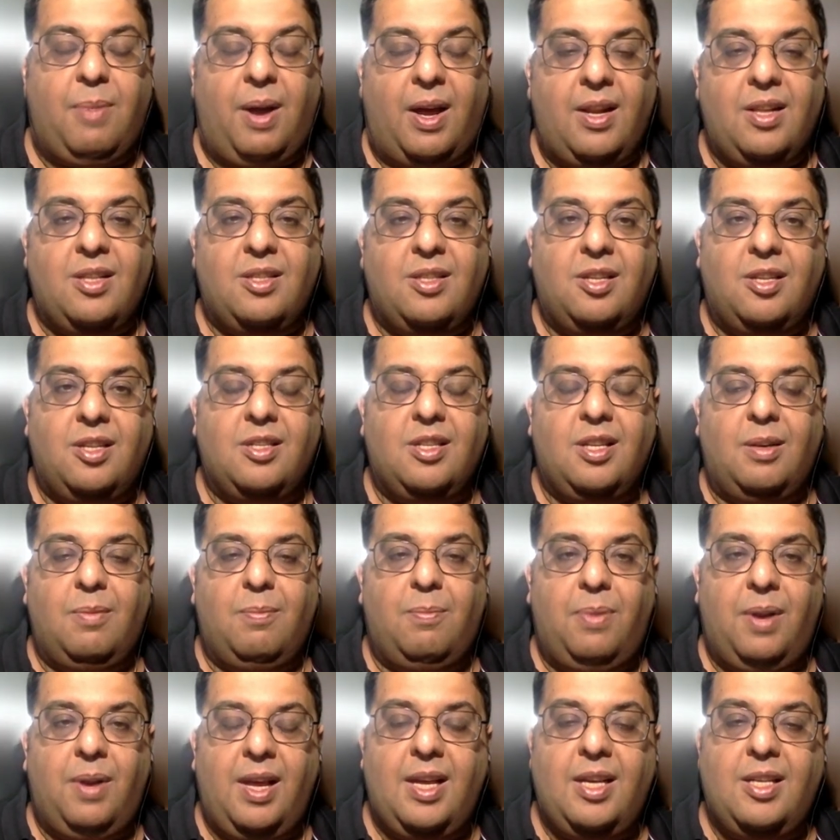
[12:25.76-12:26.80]
and balances
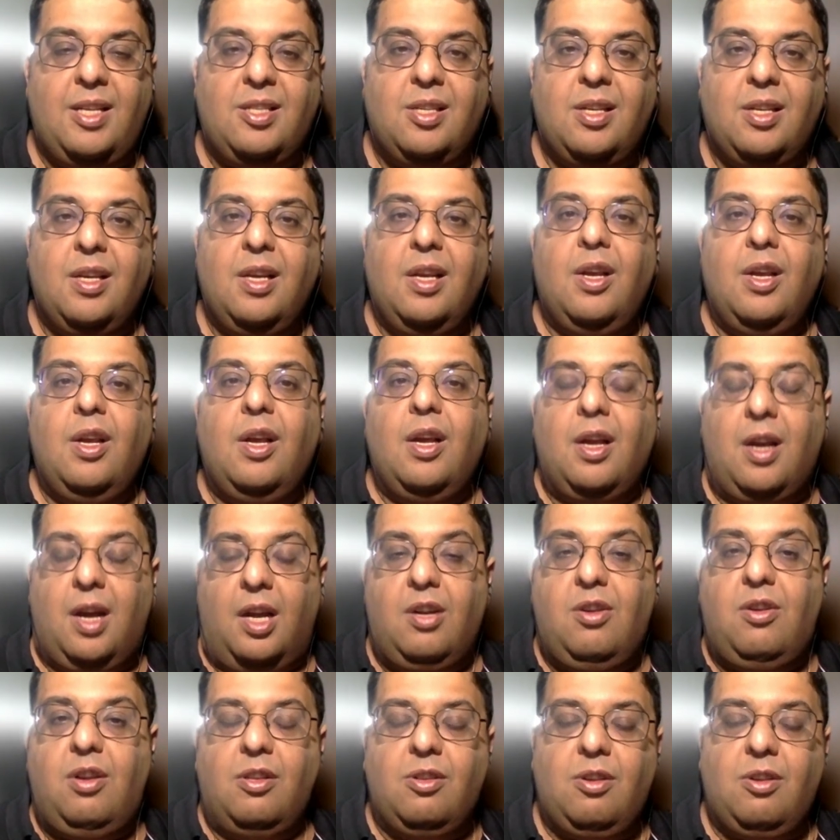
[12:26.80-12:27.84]
in place,
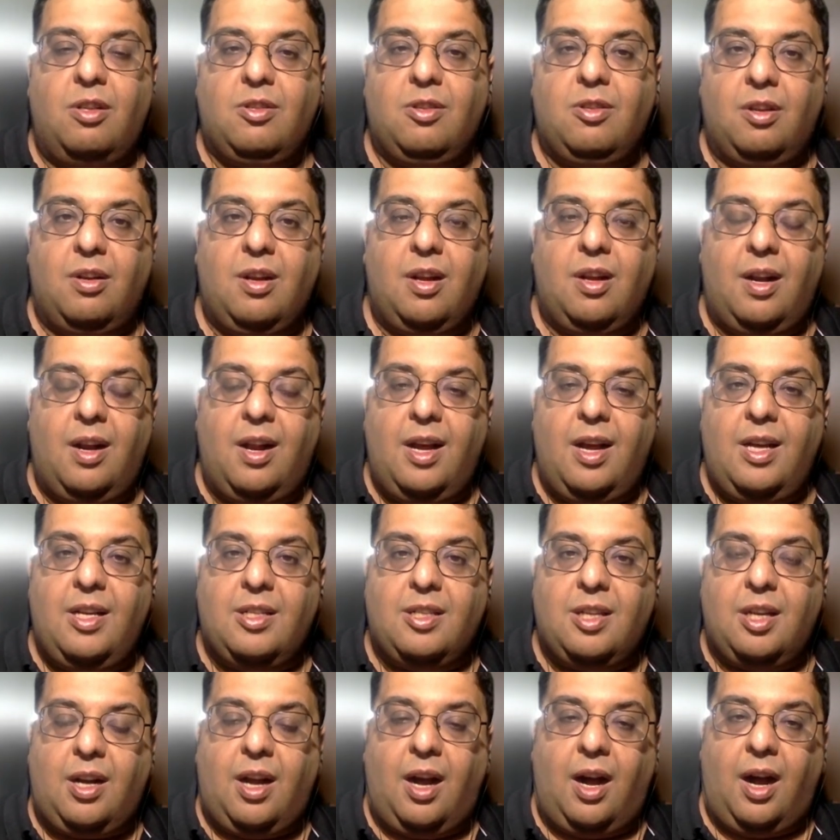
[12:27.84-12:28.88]
countries also
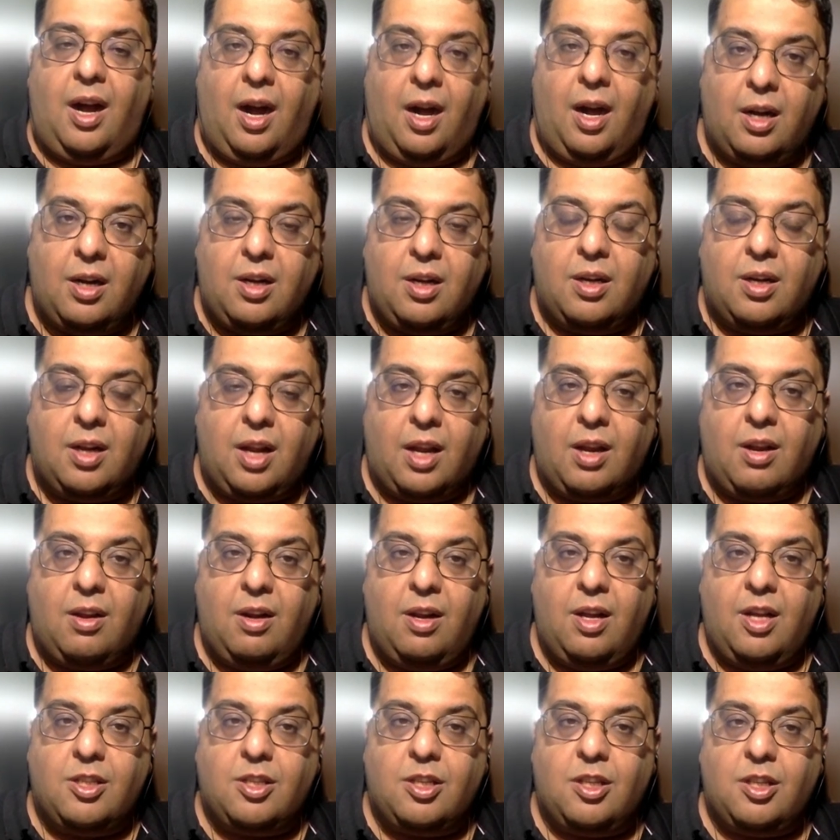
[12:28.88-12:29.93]
realize that harder
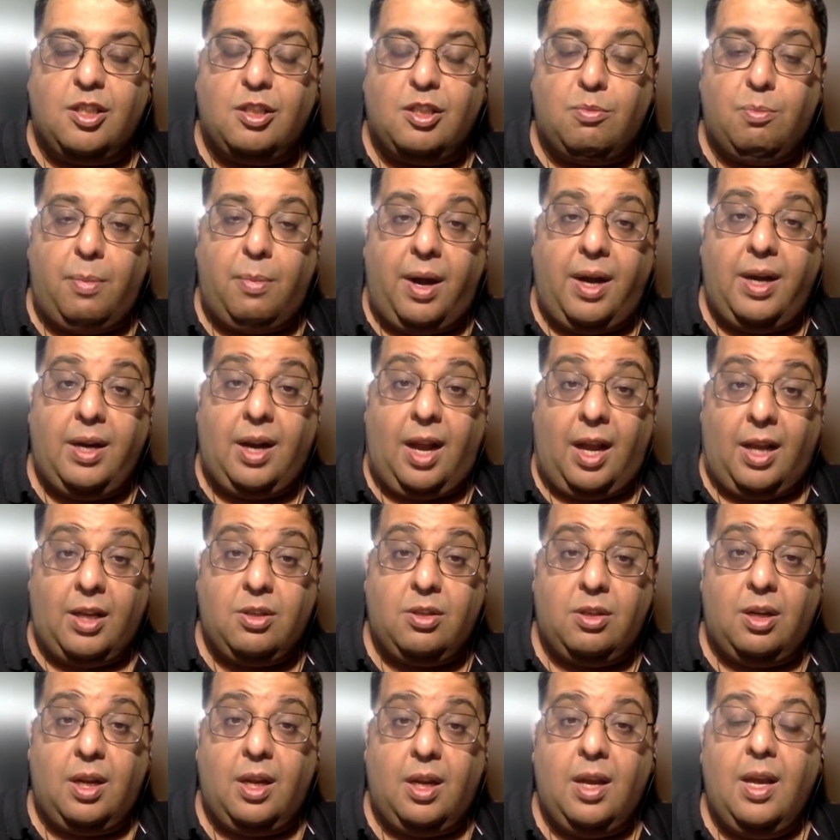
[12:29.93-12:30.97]
regulations might
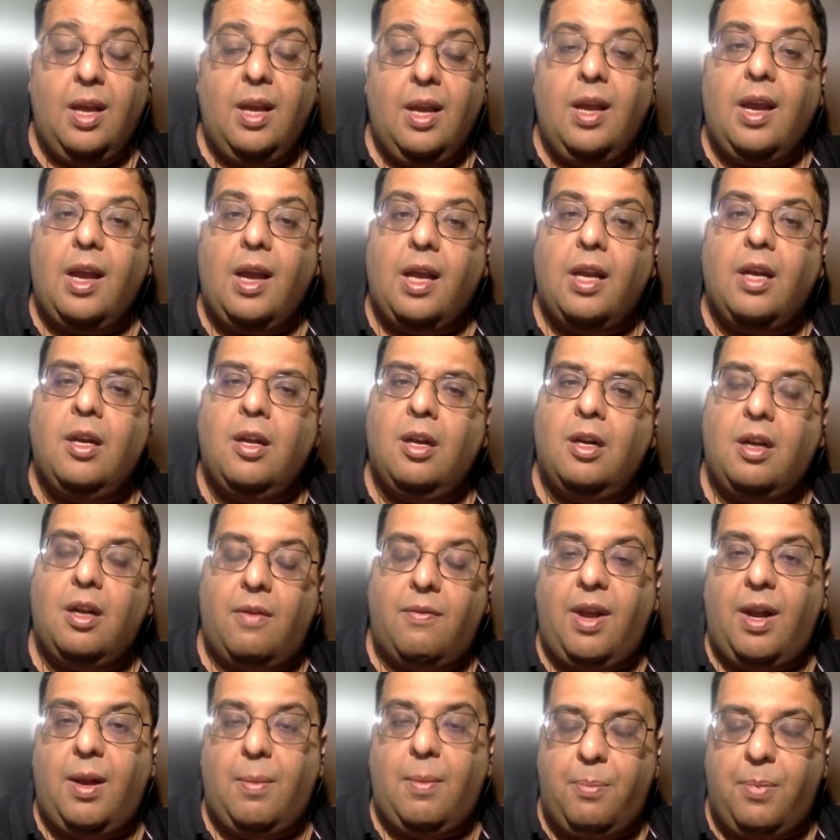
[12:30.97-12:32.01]
actually hinder
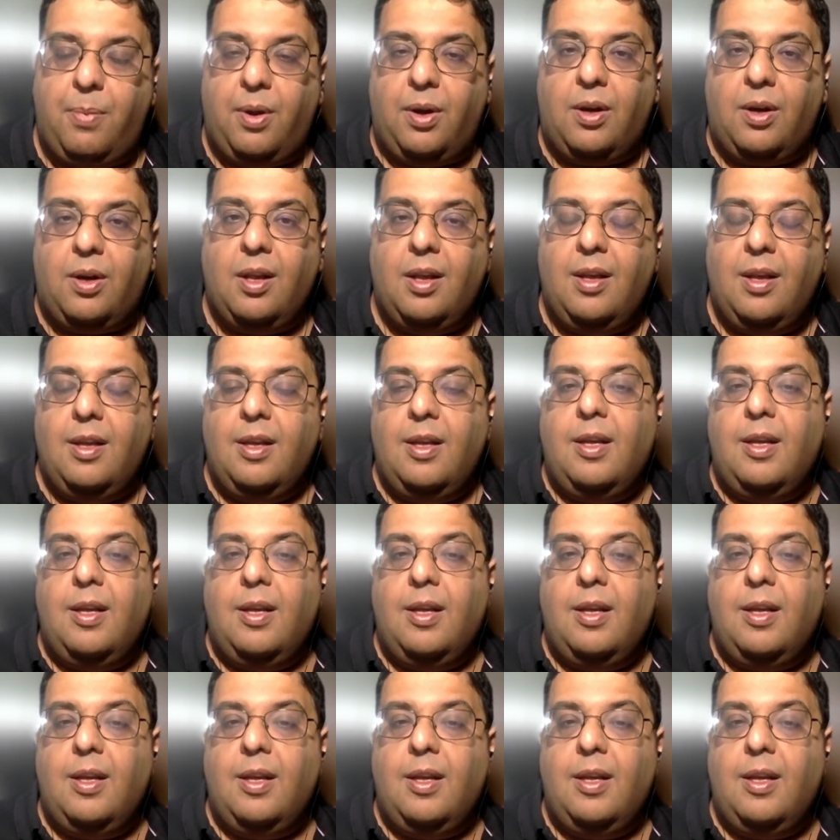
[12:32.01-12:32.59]
development.